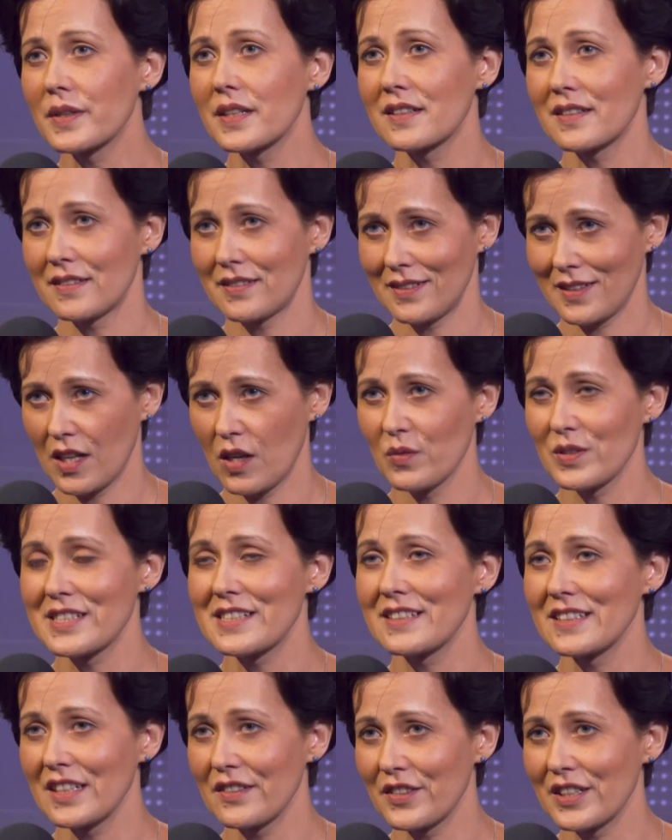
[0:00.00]
but I
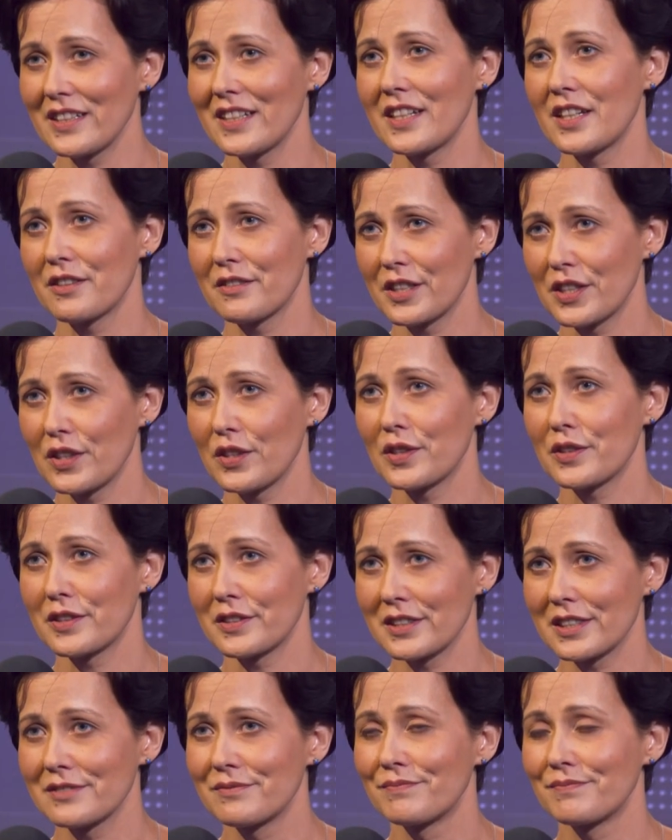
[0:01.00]
was living here in New York.